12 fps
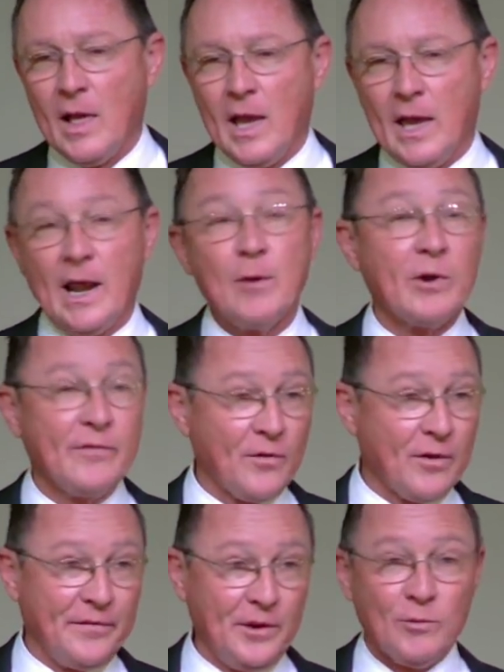And I work
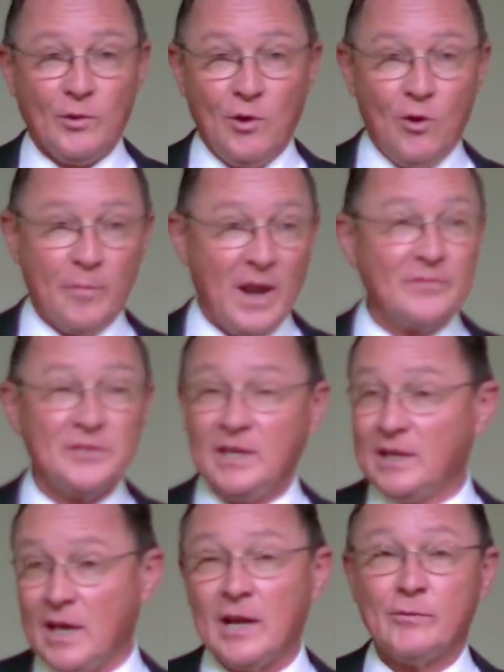for a funeral home, and I've
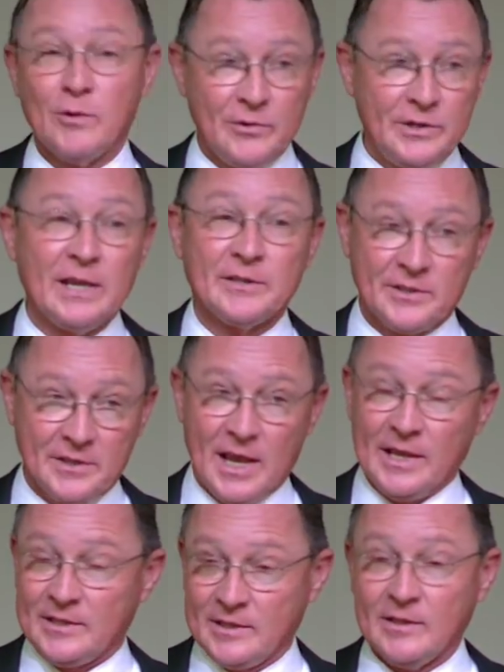seen a lot of grotesque
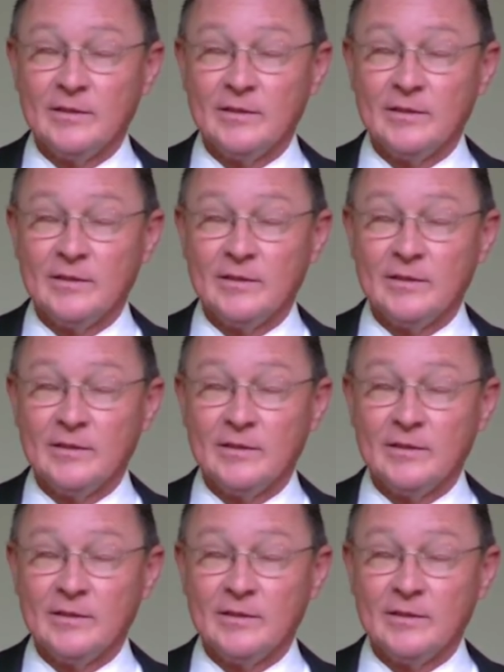sights.